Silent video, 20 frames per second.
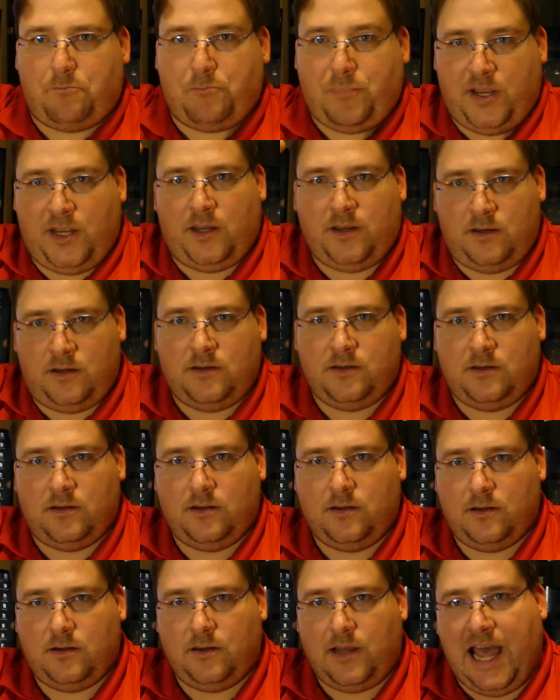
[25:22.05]
pinned
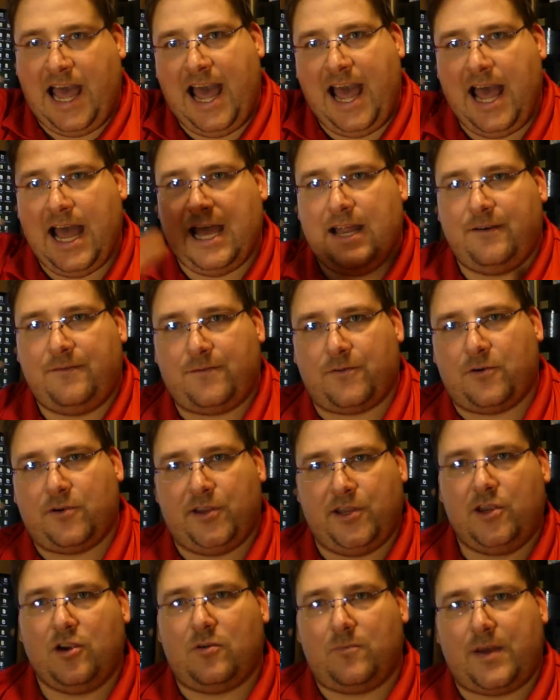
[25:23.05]
ad for
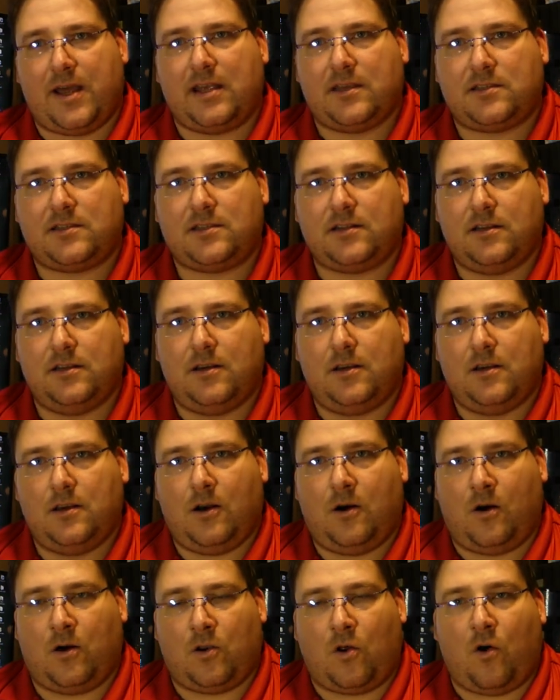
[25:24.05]
GearBest
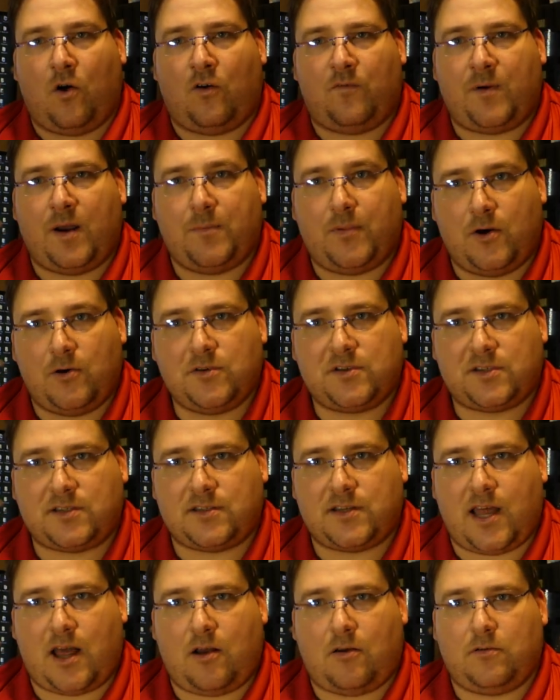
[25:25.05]
on all of my
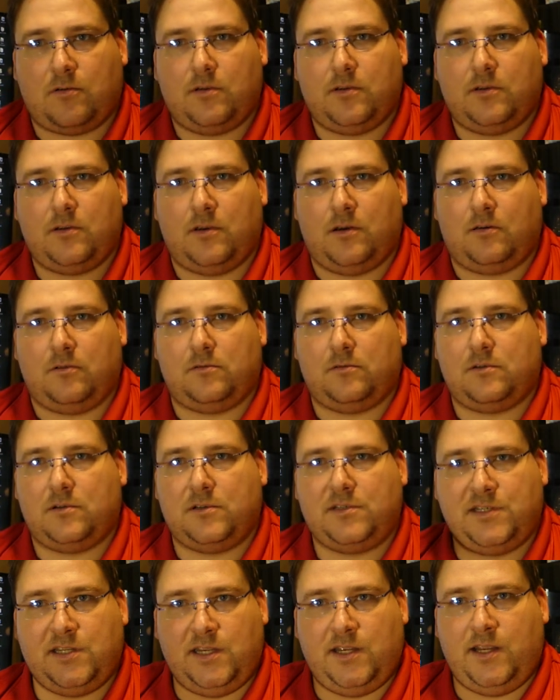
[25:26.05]
posts now. You know,
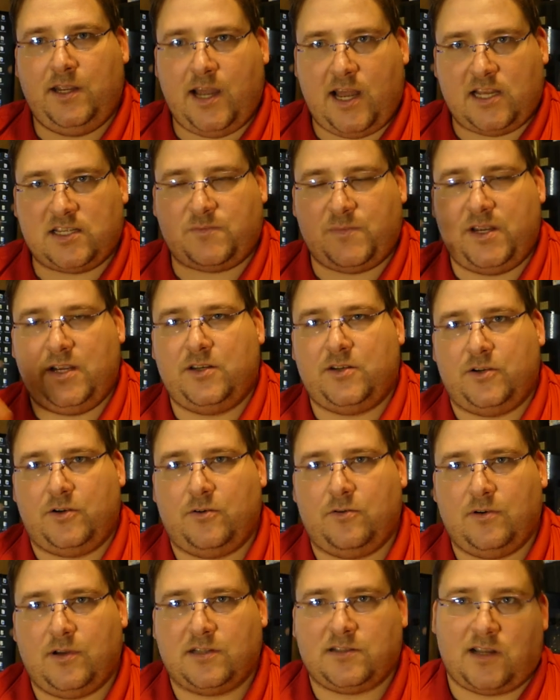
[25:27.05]
T asked me
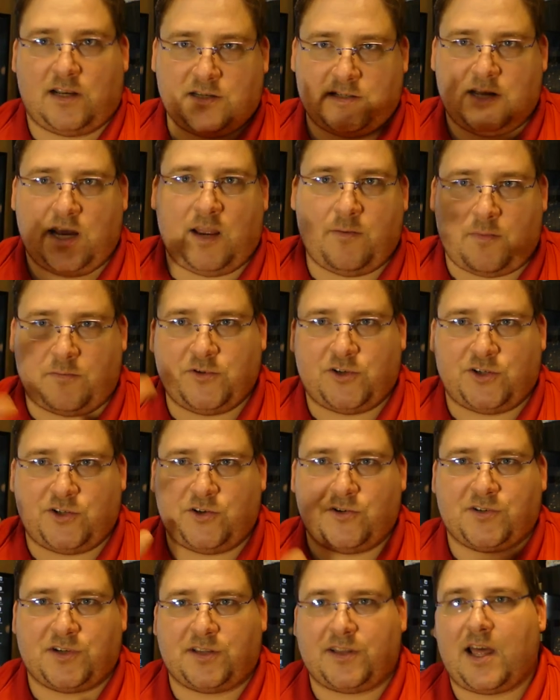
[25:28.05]
to, that's not his name, I'm just
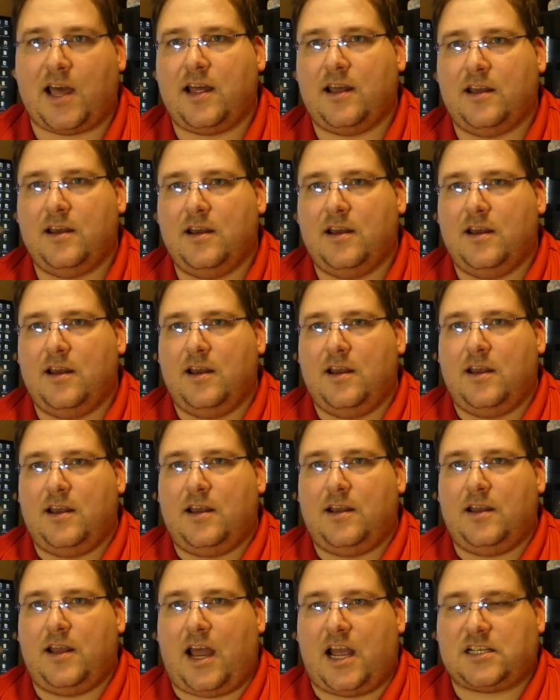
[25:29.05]
using that,
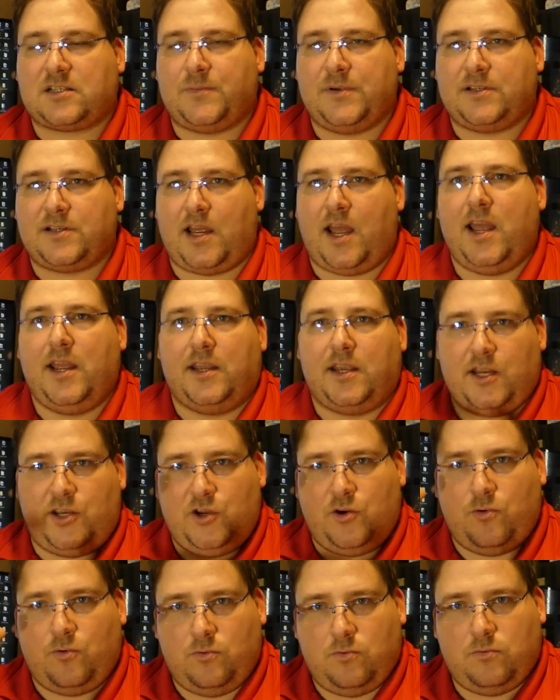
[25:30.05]
asked me, say, hey, can
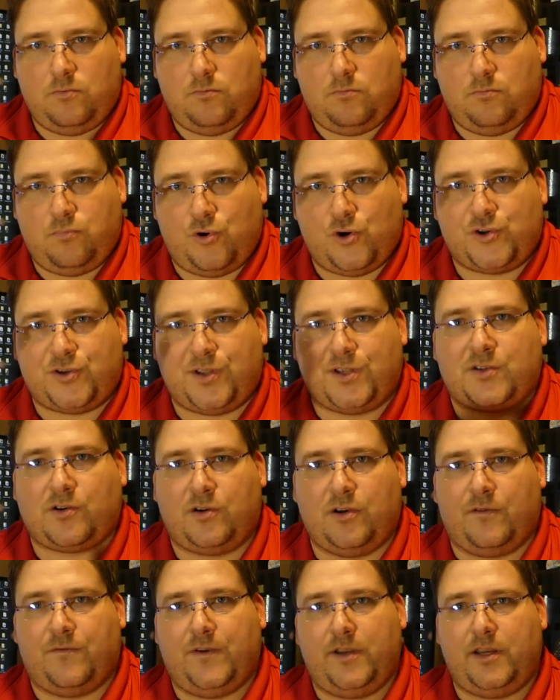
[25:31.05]
you push this
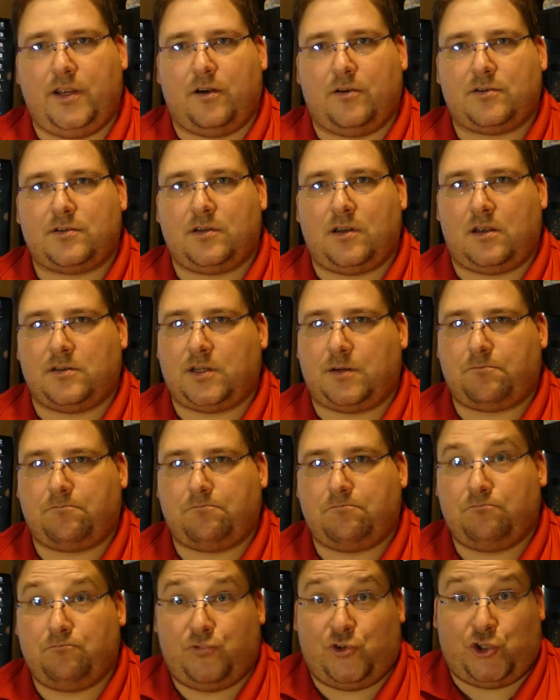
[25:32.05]
on your videos? And I was like,
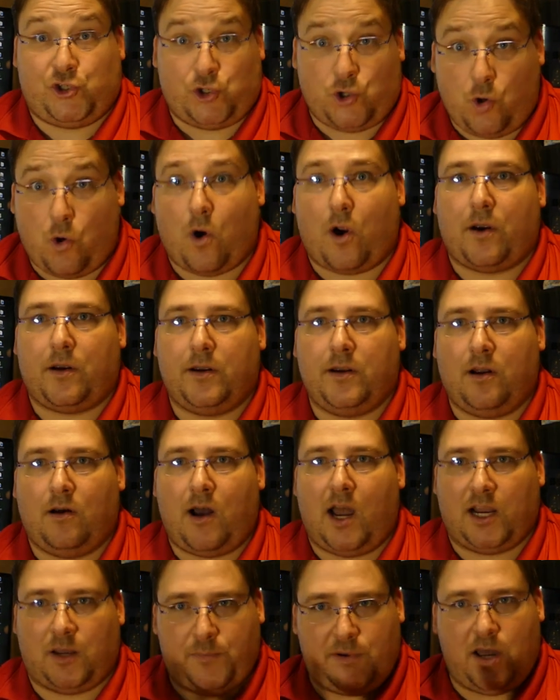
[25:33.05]
sure. You know,
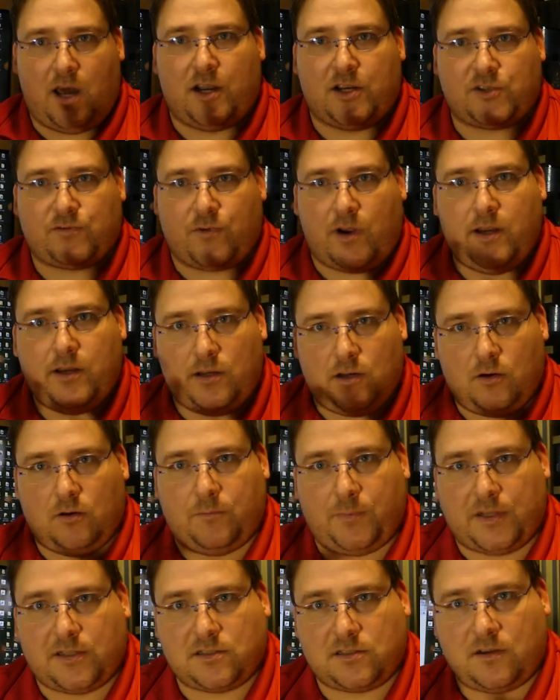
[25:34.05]
I can be honest, right? You know,
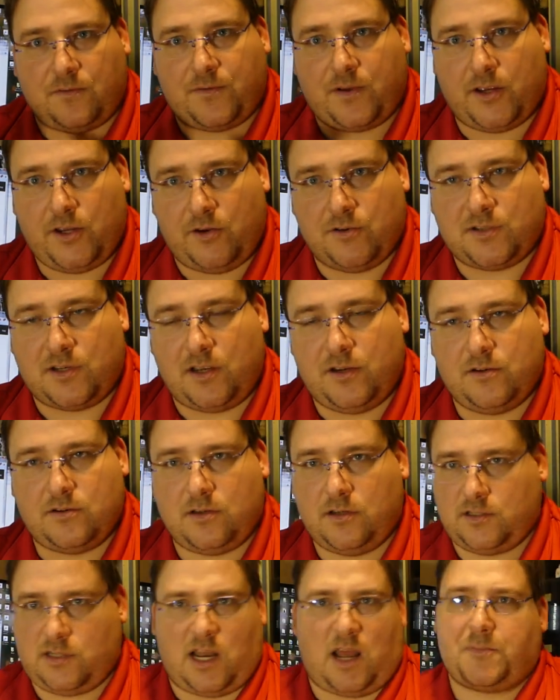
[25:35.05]
about the stuff I use and not use.
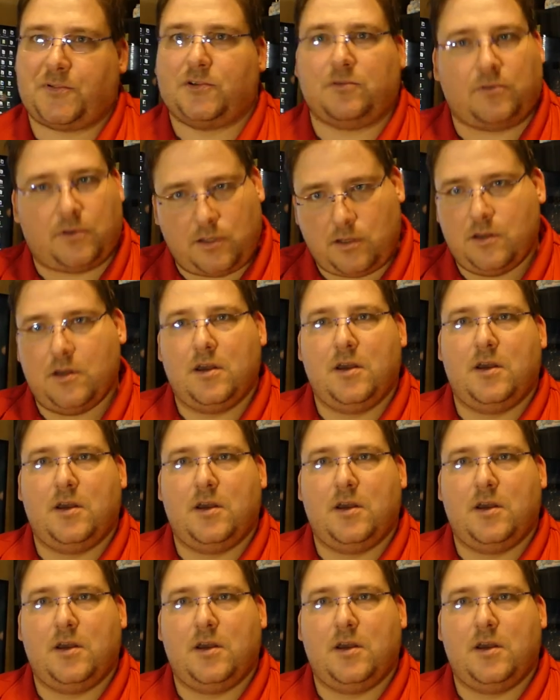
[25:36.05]
He said, absolutely.